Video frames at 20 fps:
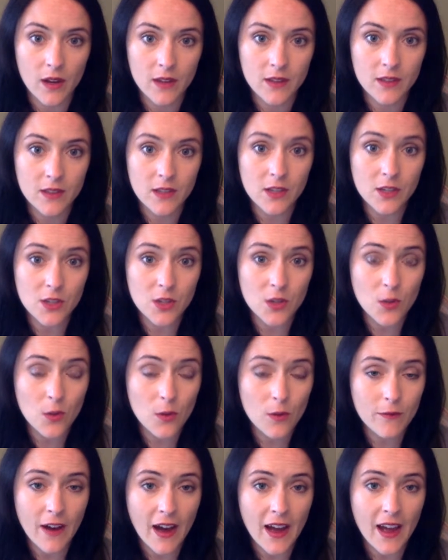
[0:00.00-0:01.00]
Such a
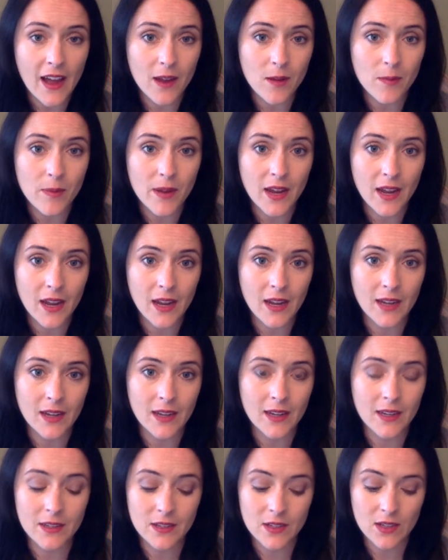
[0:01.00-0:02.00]
cool vibe
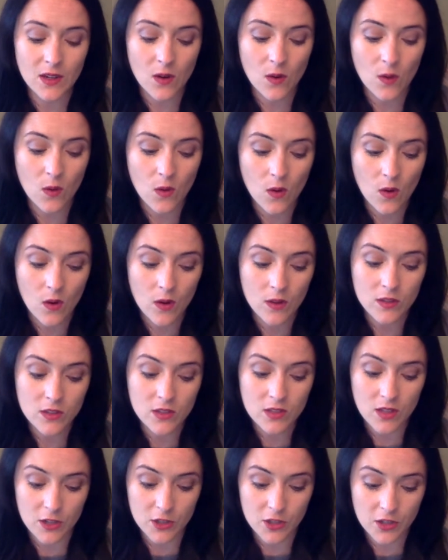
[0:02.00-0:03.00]
and
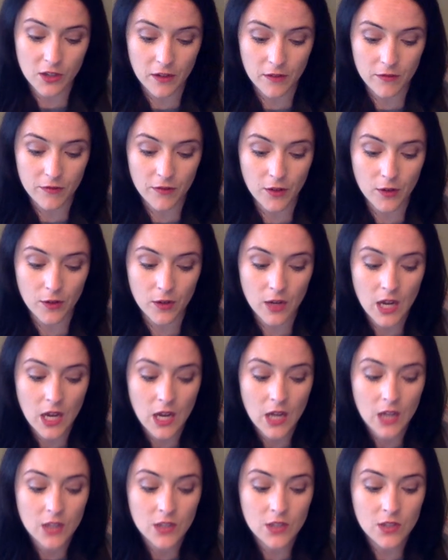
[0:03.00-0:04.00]
such good food.
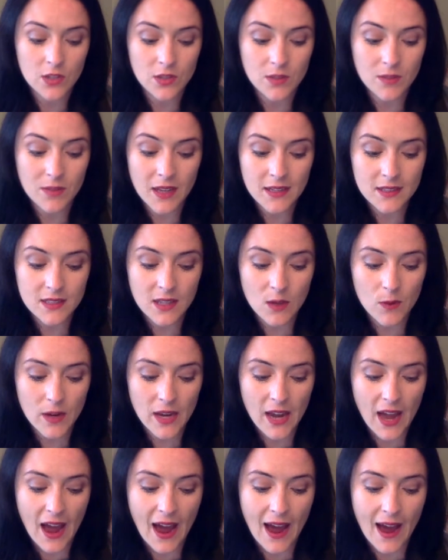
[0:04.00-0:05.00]
So some things that
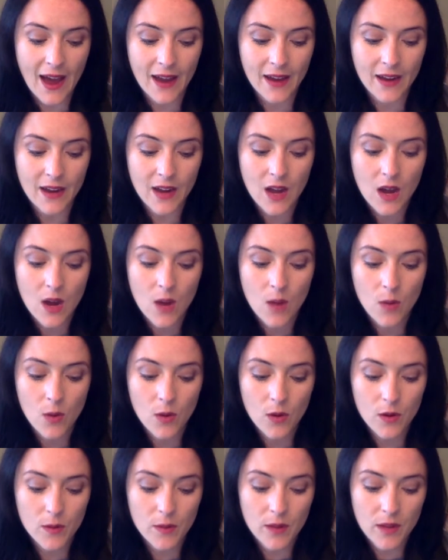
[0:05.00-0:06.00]
we had:
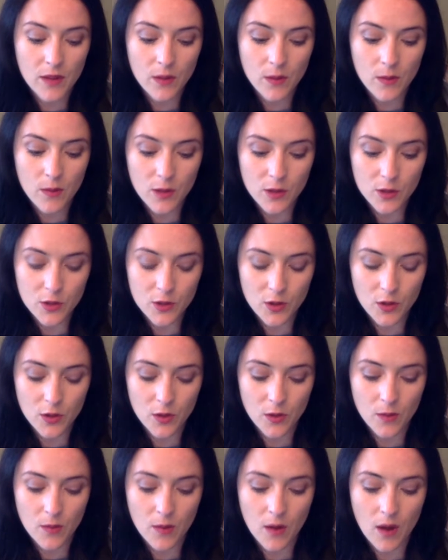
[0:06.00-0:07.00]
Portobello
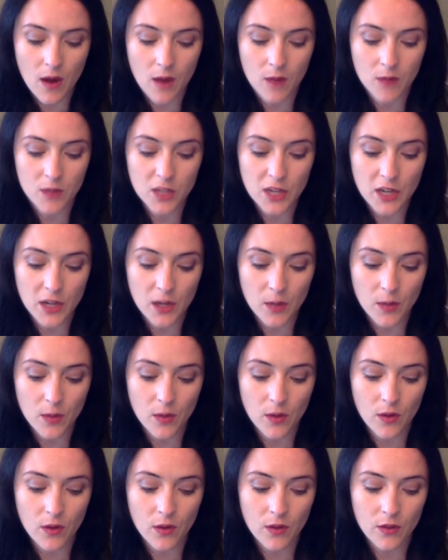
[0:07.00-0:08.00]
mushroom,
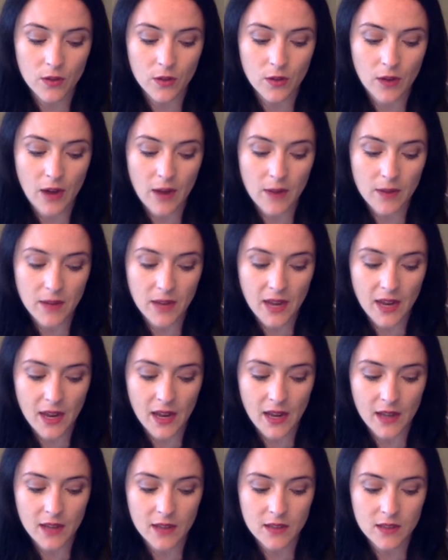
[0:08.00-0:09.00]
shareable, the crab
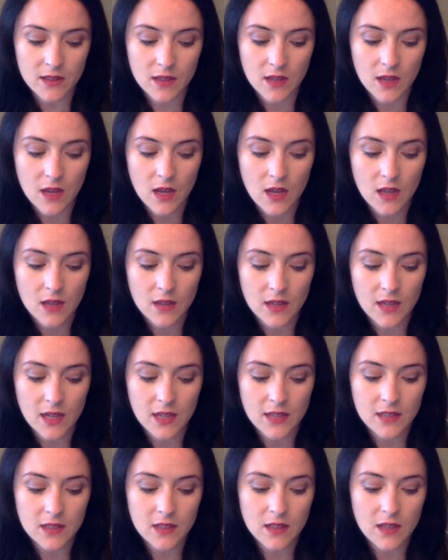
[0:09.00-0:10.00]
cakes, the
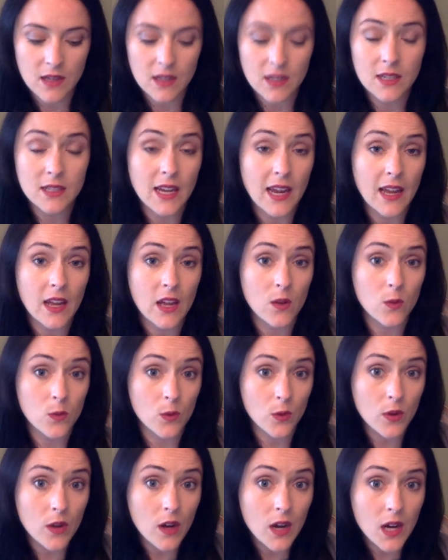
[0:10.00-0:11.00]
Insulta de
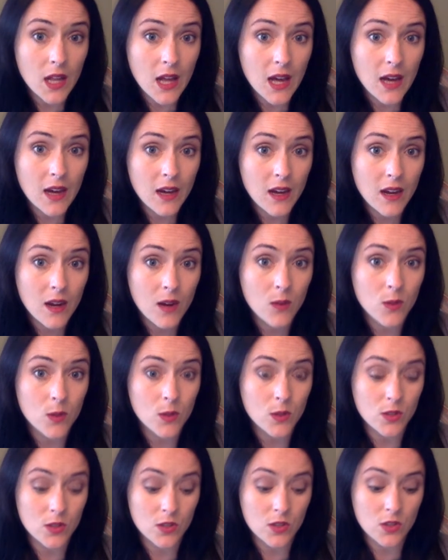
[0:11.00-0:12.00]
Argula
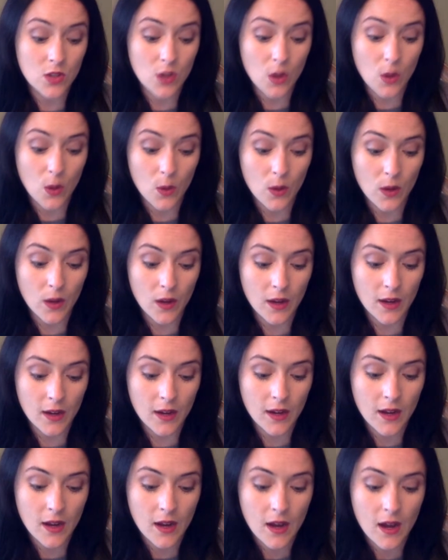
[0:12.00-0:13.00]
was so good.